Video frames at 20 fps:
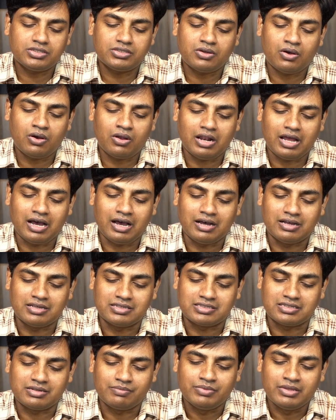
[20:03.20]
Saul
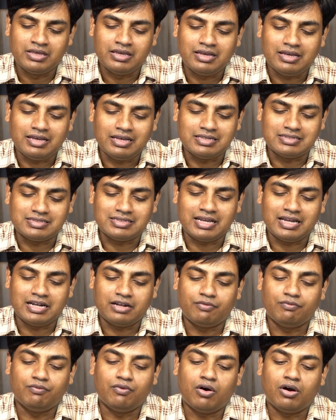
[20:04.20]
asked is
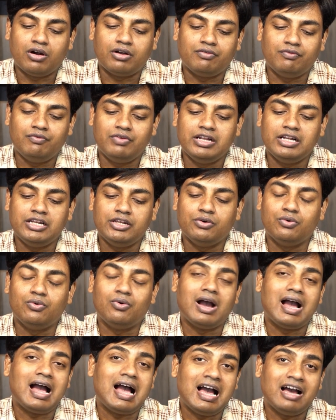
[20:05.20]
that, what will you
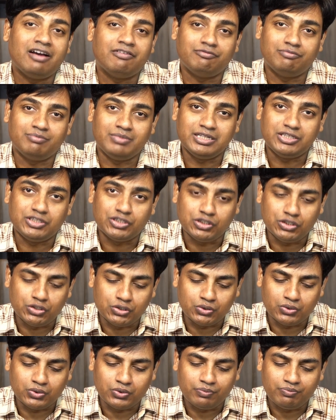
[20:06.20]
have me to
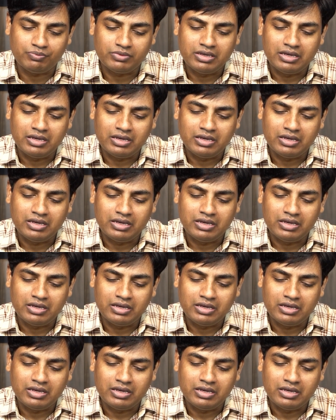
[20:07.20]
do?